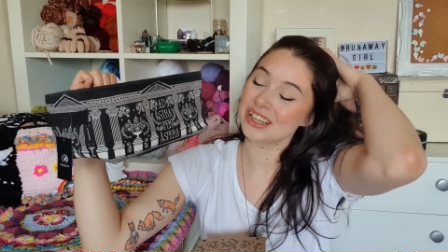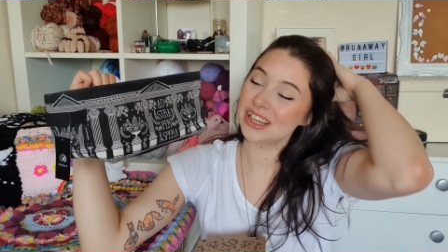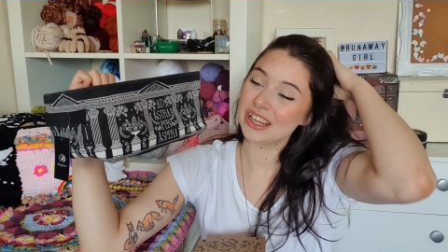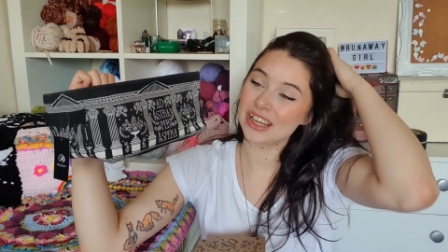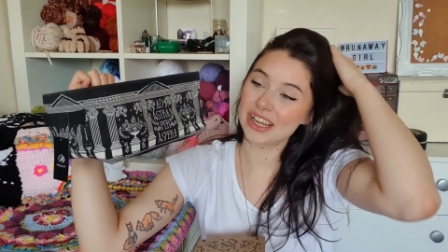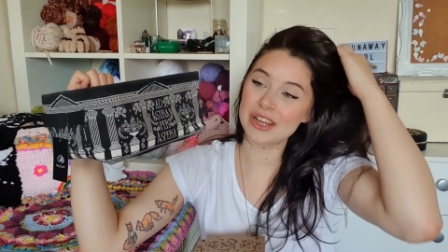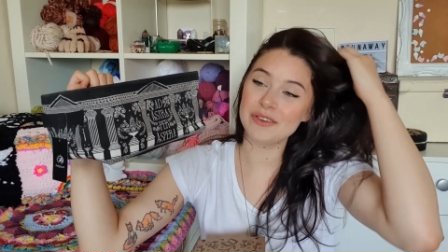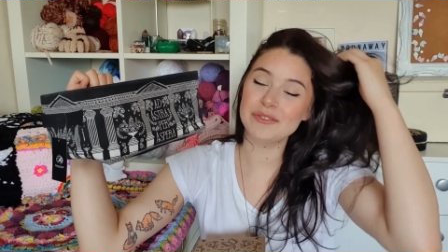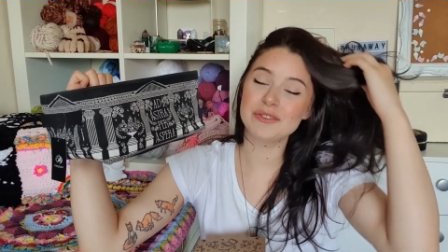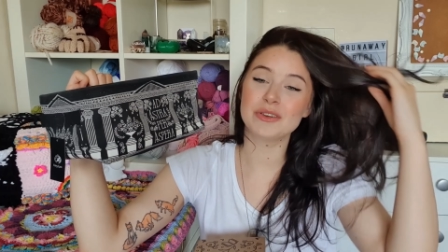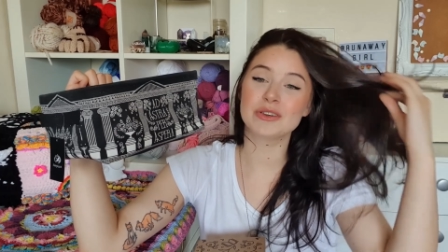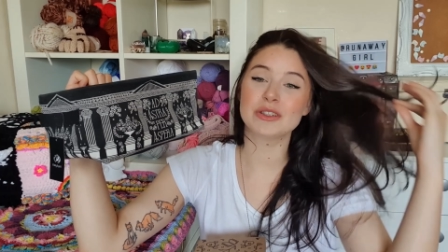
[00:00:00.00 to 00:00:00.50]

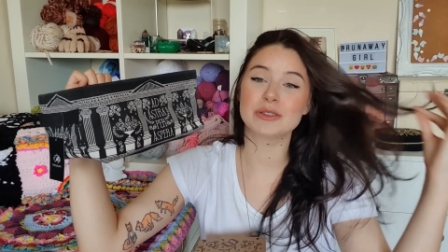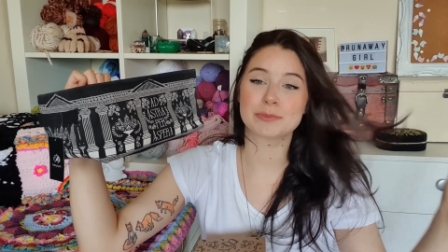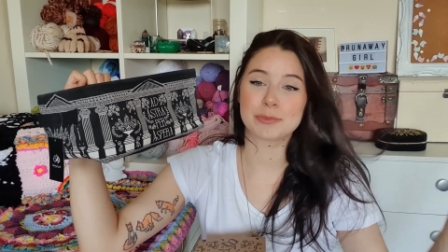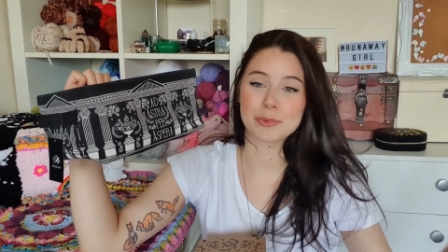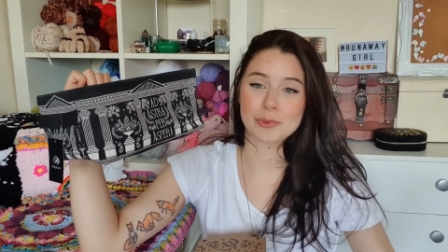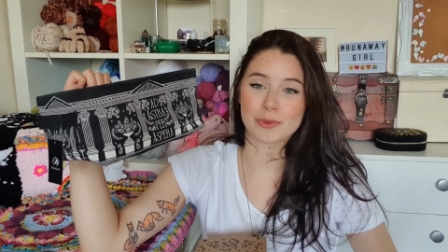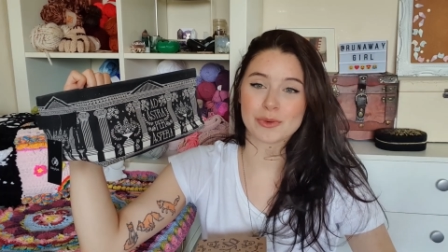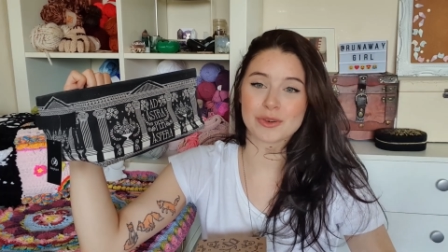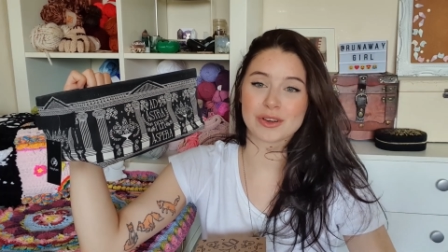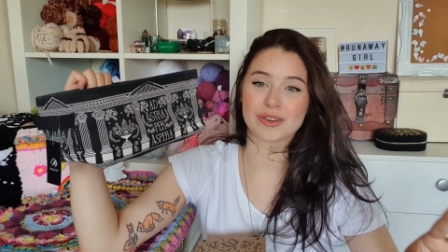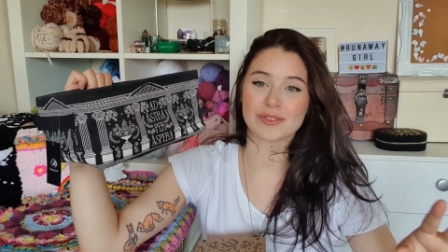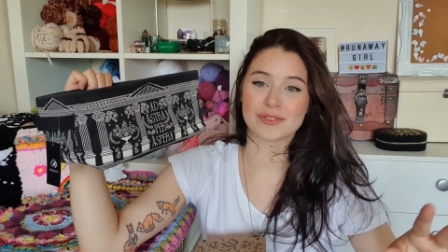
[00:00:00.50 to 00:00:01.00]
Even though I was
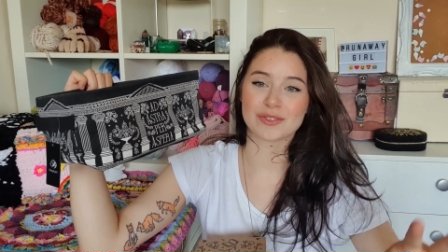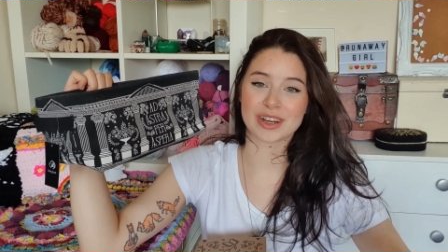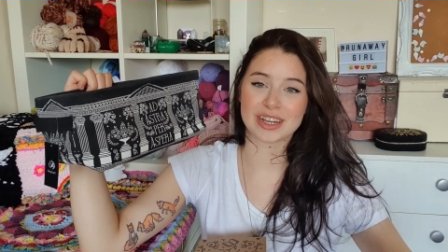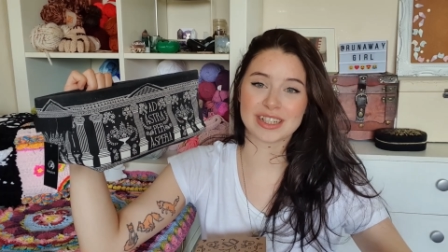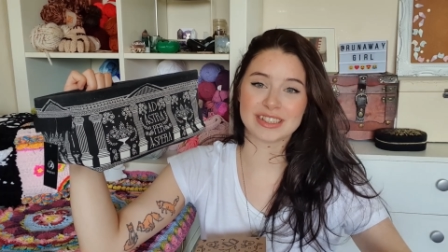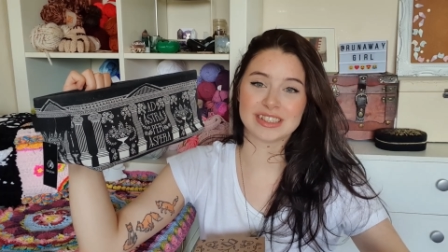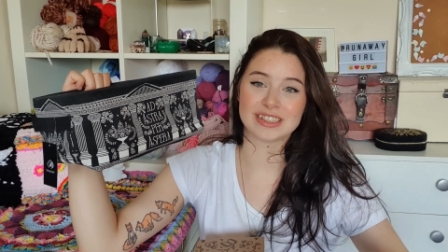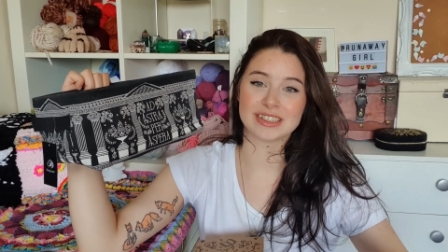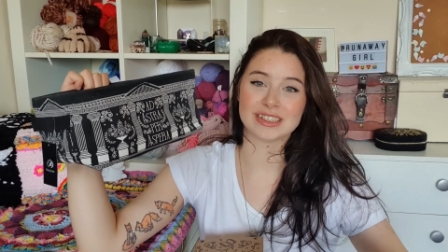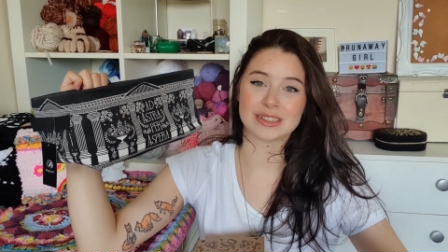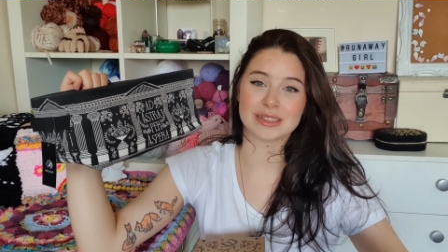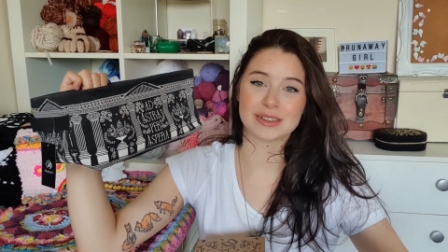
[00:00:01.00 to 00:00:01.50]
born and
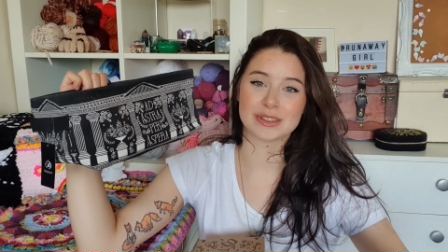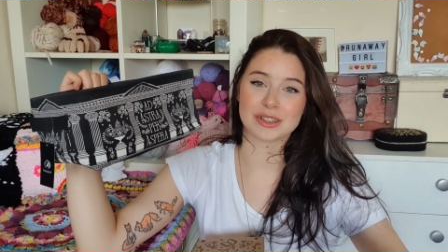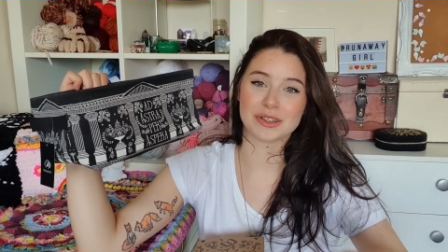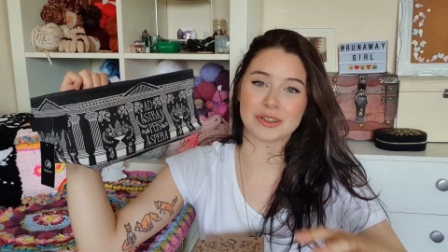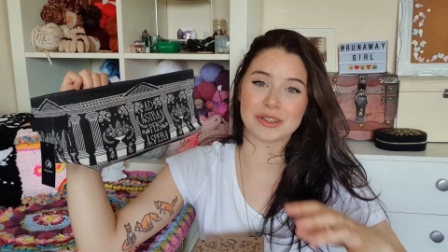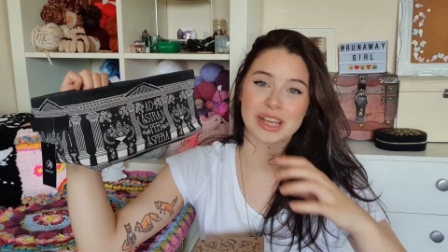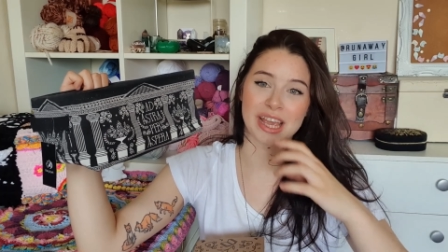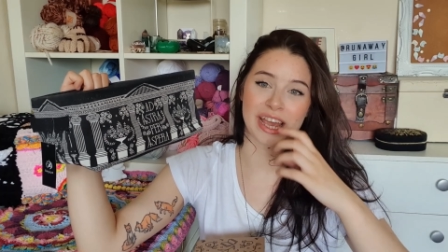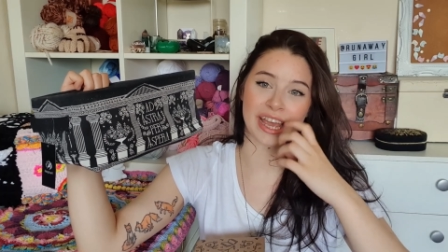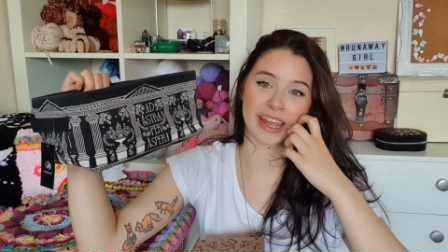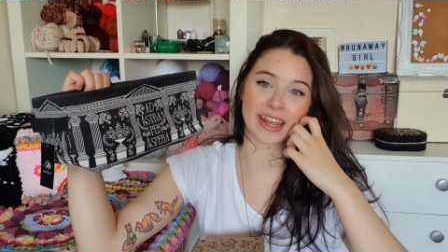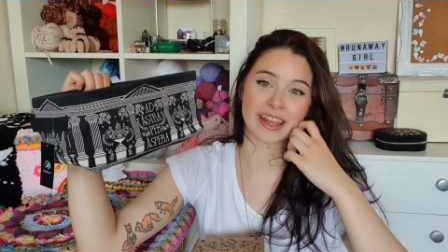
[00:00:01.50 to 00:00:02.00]
raised in the
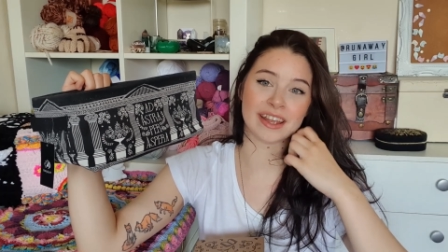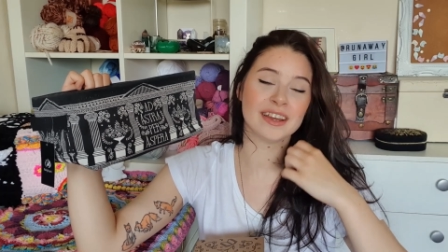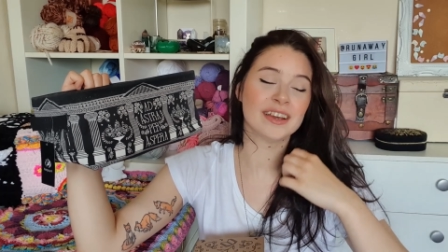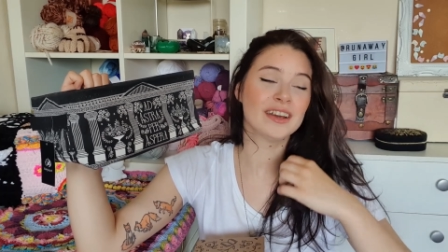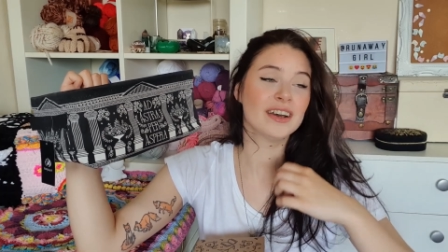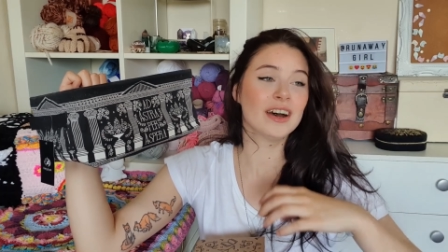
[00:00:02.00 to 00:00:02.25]
UK,